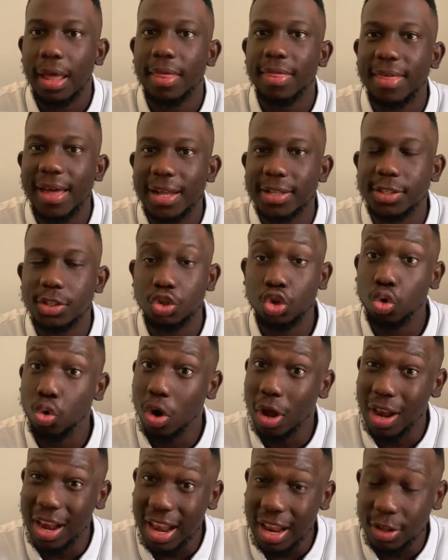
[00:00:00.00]
that
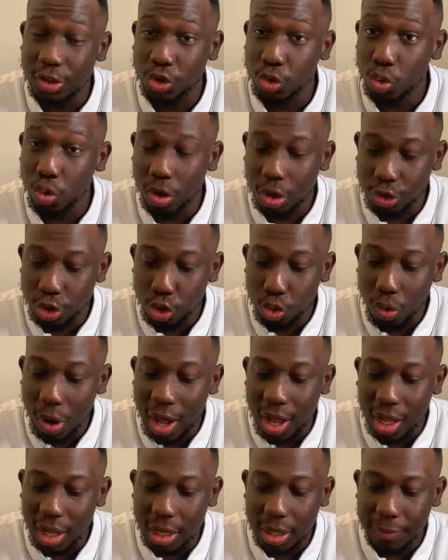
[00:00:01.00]
you
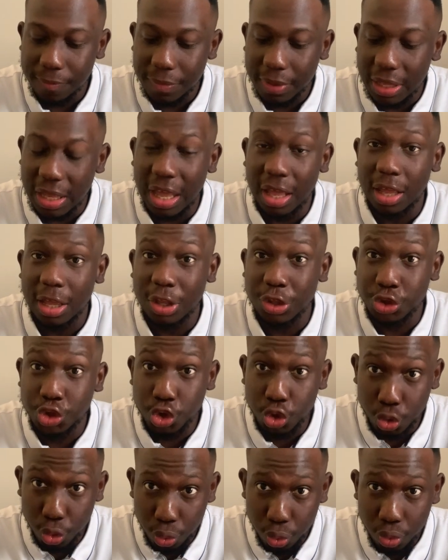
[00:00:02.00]

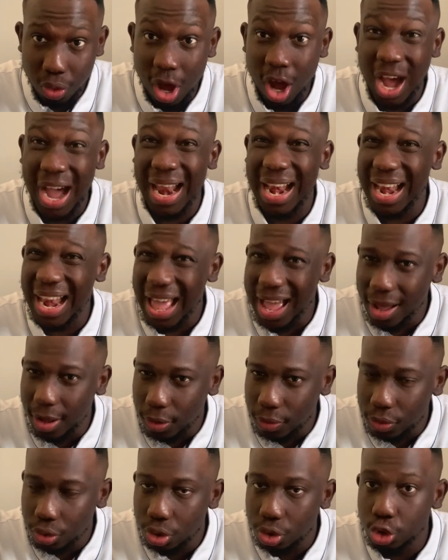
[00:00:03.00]
are
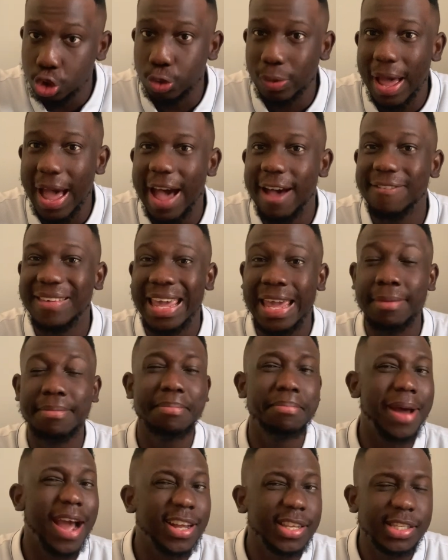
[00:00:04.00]
allowed to have a
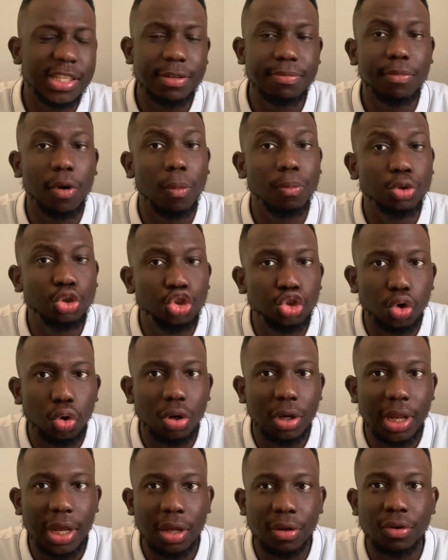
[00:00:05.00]
maximum
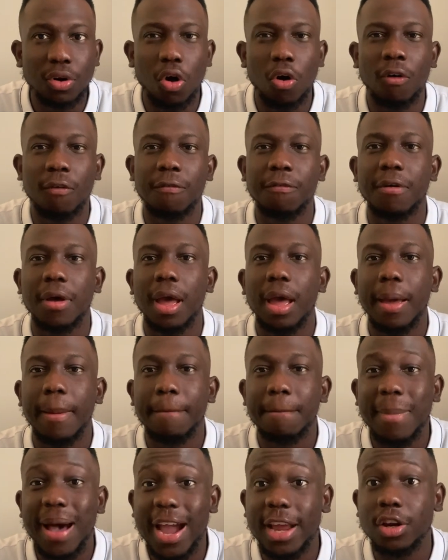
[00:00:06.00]
drawdown of
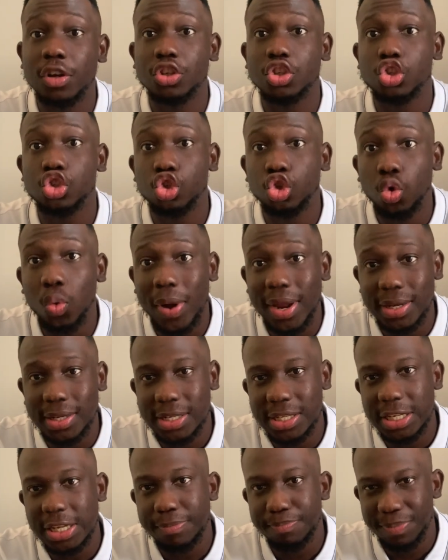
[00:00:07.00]
minus
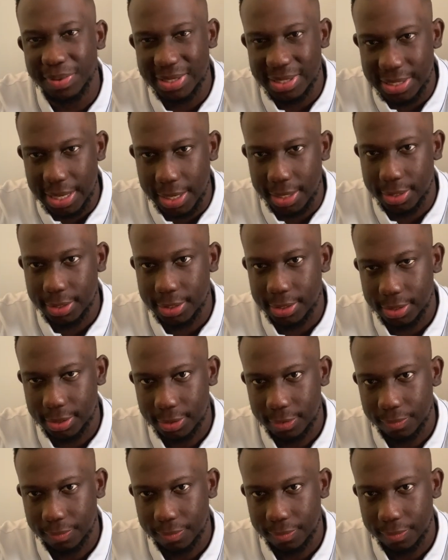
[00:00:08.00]
20%.